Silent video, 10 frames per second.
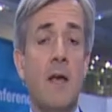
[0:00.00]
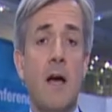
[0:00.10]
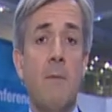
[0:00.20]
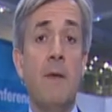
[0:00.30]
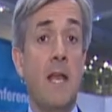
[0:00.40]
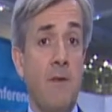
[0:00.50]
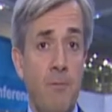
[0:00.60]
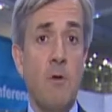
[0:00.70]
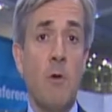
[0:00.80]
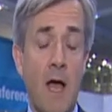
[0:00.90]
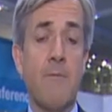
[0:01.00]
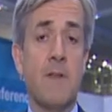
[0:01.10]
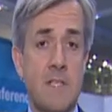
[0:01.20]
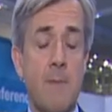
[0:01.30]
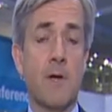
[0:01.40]
I mean, if you have a
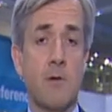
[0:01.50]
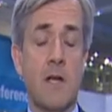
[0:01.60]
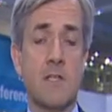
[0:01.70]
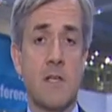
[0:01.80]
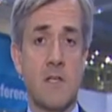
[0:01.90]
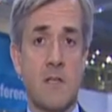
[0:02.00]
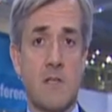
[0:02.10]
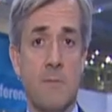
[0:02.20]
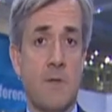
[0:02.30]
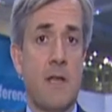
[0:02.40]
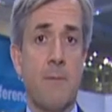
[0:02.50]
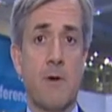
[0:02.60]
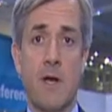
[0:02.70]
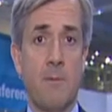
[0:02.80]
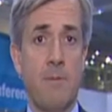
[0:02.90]
democratic system and
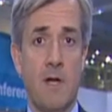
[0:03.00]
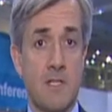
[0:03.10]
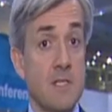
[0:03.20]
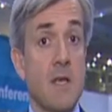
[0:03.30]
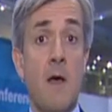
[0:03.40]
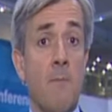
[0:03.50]
democratic parties,